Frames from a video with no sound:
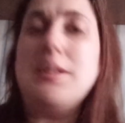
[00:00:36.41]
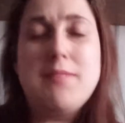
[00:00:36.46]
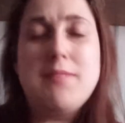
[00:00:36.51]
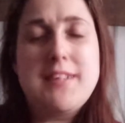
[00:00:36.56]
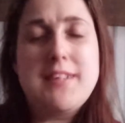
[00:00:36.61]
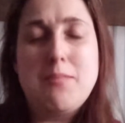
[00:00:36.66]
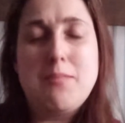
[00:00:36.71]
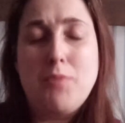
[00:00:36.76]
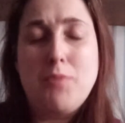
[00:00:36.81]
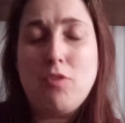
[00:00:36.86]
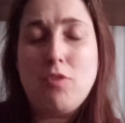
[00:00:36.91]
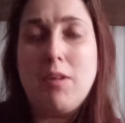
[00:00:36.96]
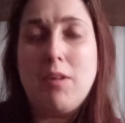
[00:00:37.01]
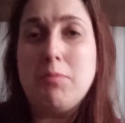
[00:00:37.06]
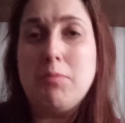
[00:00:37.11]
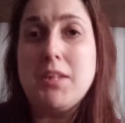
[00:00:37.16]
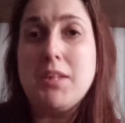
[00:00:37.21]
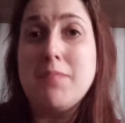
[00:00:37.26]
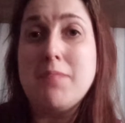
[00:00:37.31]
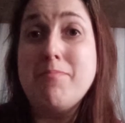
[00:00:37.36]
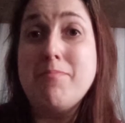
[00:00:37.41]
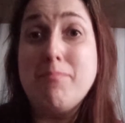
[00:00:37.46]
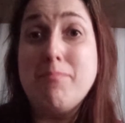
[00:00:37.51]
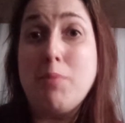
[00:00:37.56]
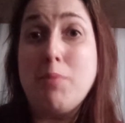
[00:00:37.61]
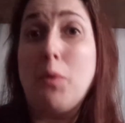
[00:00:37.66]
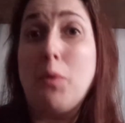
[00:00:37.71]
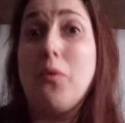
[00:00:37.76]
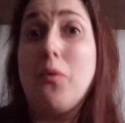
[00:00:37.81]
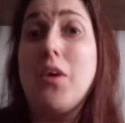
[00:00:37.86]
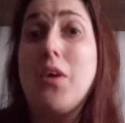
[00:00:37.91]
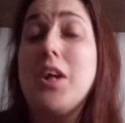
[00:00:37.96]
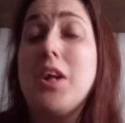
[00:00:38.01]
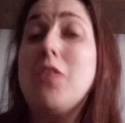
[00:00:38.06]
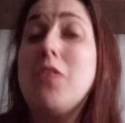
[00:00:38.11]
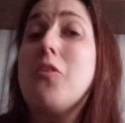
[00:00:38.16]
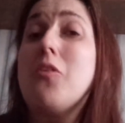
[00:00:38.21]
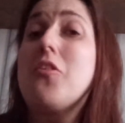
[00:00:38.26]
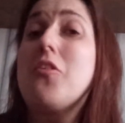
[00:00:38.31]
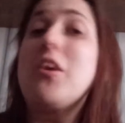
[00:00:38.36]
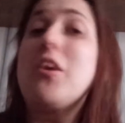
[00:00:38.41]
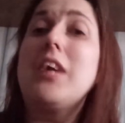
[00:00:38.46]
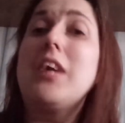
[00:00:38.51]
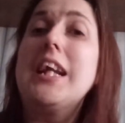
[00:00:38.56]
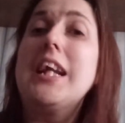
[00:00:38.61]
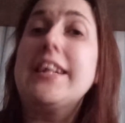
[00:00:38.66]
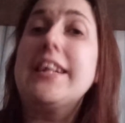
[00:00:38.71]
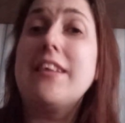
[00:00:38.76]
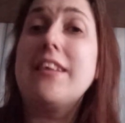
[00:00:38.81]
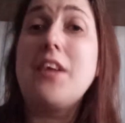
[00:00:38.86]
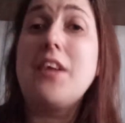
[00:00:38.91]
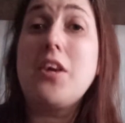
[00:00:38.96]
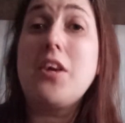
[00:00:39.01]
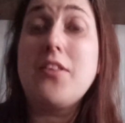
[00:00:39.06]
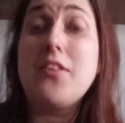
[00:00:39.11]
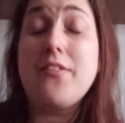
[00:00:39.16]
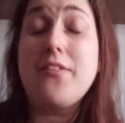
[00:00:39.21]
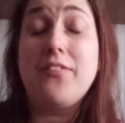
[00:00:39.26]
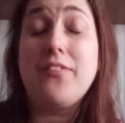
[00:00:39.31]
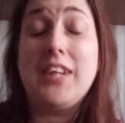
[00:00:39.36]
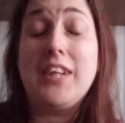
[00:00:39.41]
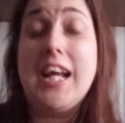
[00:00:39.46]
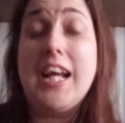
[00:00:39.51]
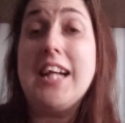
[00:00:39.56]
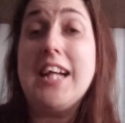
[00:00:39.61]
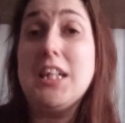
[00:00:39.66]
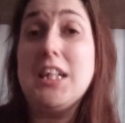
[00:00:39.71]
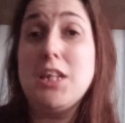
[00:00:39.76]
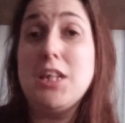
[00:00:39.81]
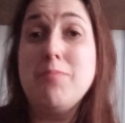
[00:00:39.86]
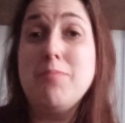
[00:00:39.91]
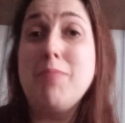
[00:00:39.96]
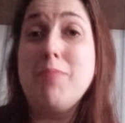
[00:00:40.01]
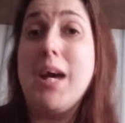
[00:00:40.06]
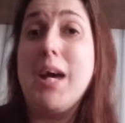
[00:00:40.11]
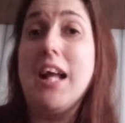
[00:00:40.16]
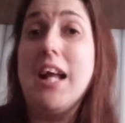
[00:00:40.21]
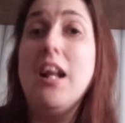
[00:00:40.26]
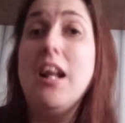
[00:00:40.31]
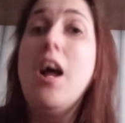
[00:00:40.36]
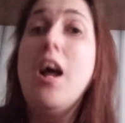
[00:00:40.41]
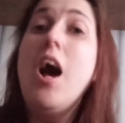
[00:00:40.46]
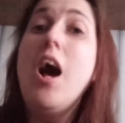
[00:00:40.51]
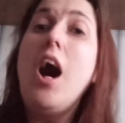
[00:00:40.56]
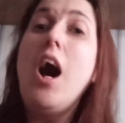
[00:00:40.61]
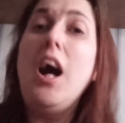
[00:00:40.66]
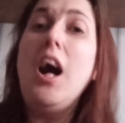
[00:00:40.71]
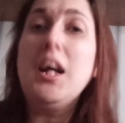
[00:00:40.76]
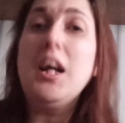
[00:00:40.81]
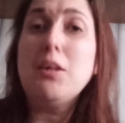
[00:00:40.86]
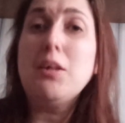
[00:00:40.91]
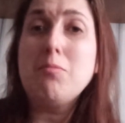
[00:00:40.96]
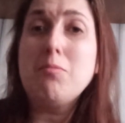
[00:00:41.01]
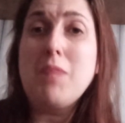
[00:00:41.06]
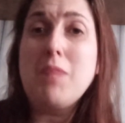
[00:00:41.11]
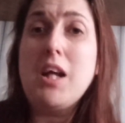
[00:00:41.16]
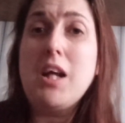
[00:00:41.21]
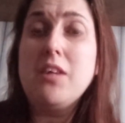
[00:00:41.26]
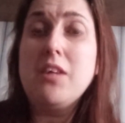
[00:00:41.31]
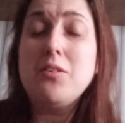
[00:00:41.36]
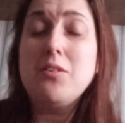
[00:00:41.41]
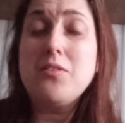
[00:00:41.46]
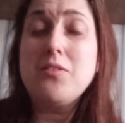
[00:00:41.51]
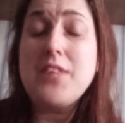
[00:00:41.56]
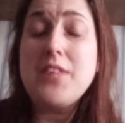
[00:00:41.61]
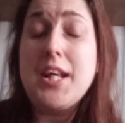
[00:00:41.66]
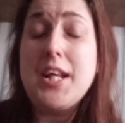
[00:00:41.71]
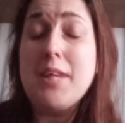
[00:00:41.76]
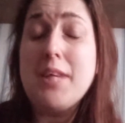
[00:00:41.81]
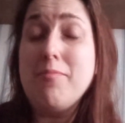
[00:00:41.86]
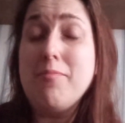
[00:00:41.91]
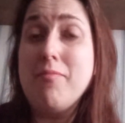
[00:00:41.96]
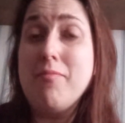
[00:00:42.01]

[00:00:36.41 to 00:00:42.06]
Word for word: subscription button also click the notification bell I upload uh,